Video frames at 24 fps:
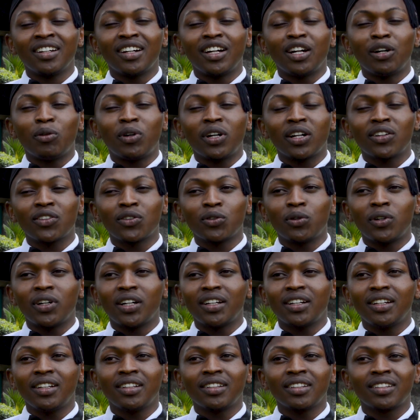I worked so
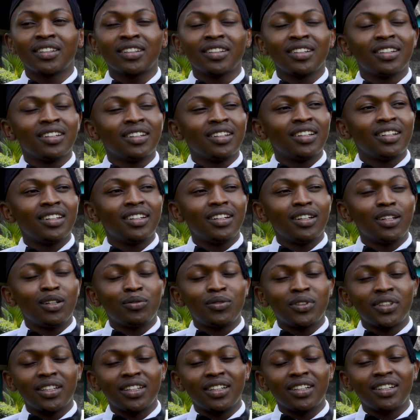hard, and
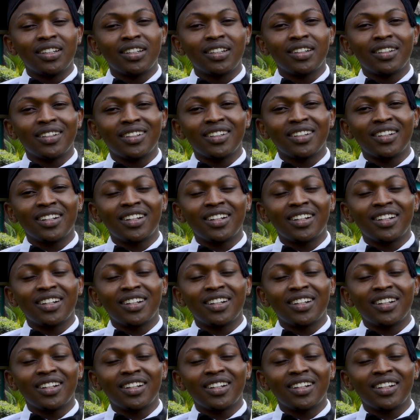after